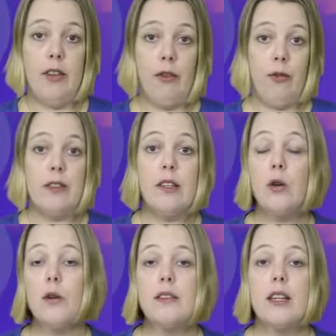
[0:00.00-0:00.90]
the
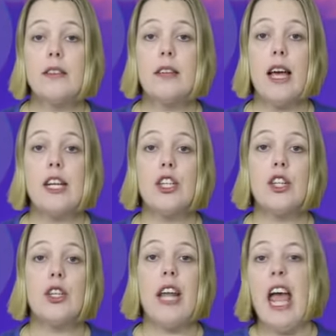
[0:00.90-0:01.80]
physical
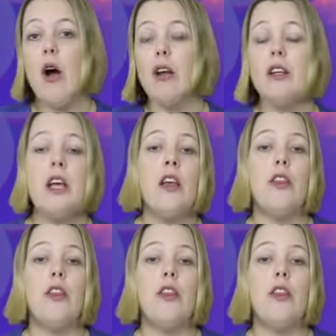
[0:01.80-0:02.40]
sensation, how it,